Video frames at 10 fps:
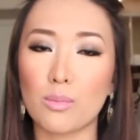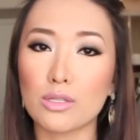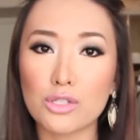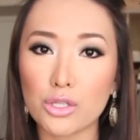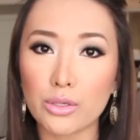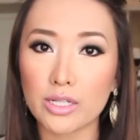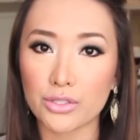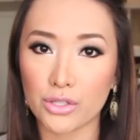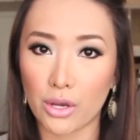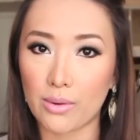almost two
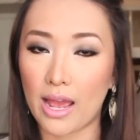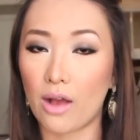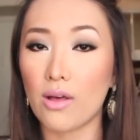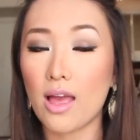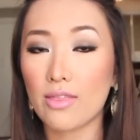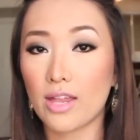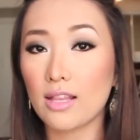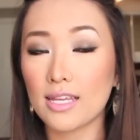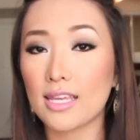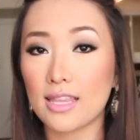years ago now, that
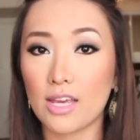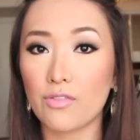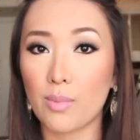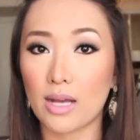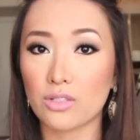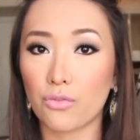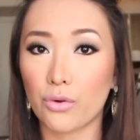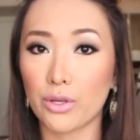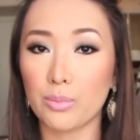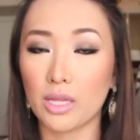I'll link in the info box
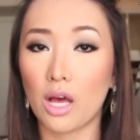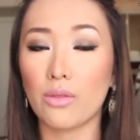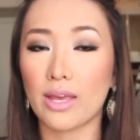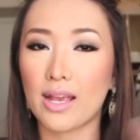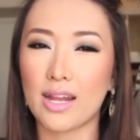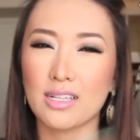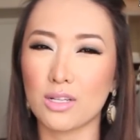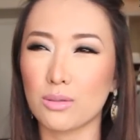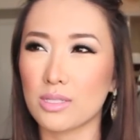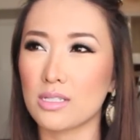for you below that kind of
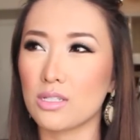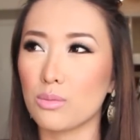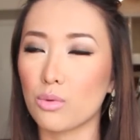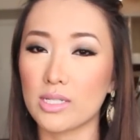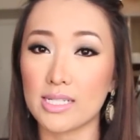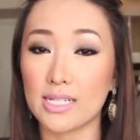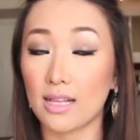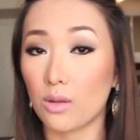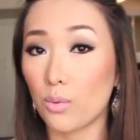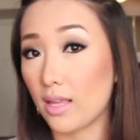goes into more detail
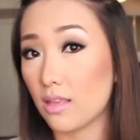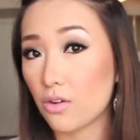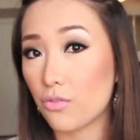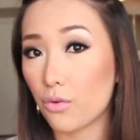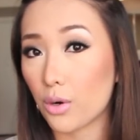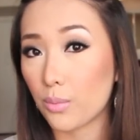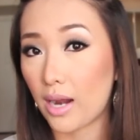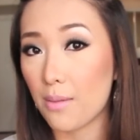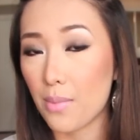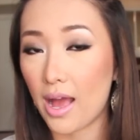on what I look for when
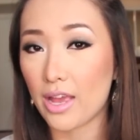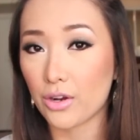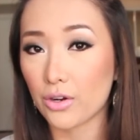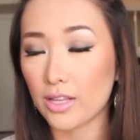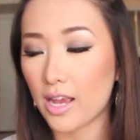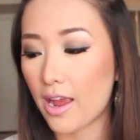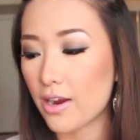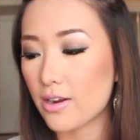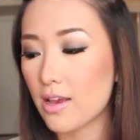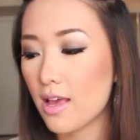I buy a curling
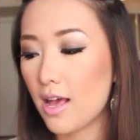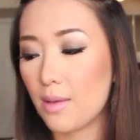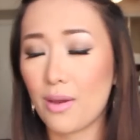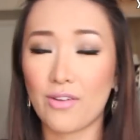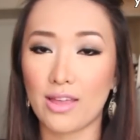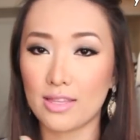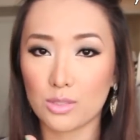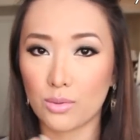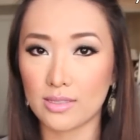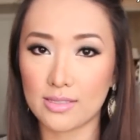iron. Um, I've had
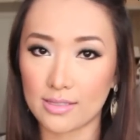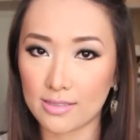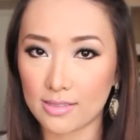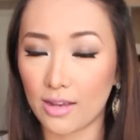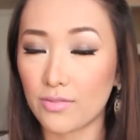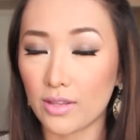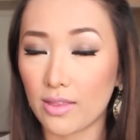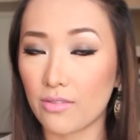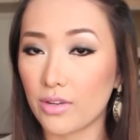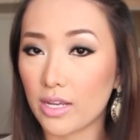this one since I've done
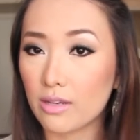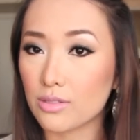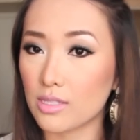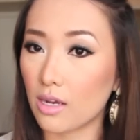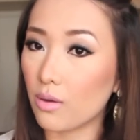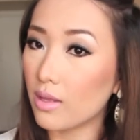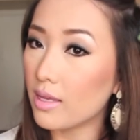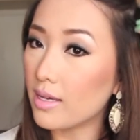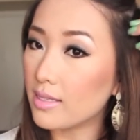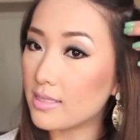that video, so
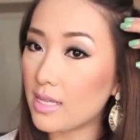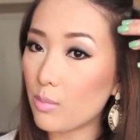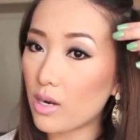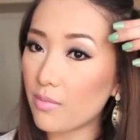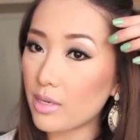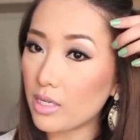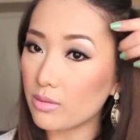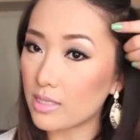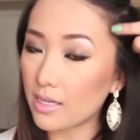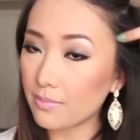same one I've been
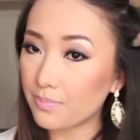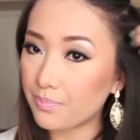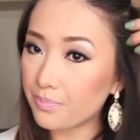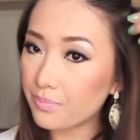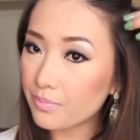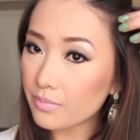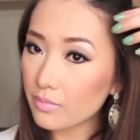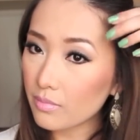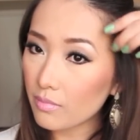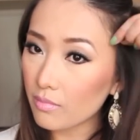using.
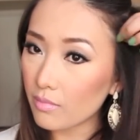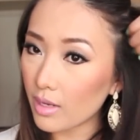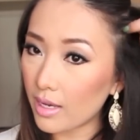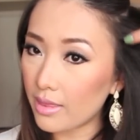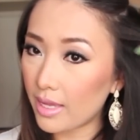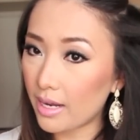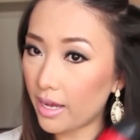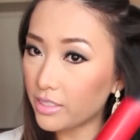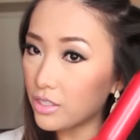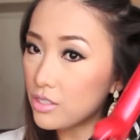And then
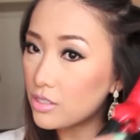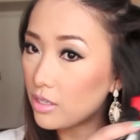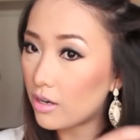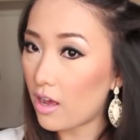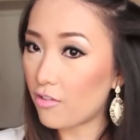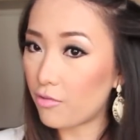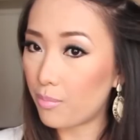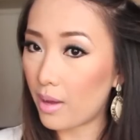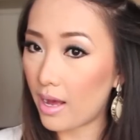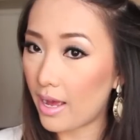I just start
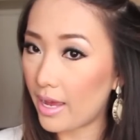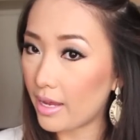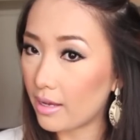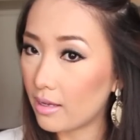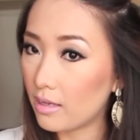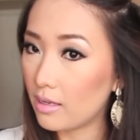off by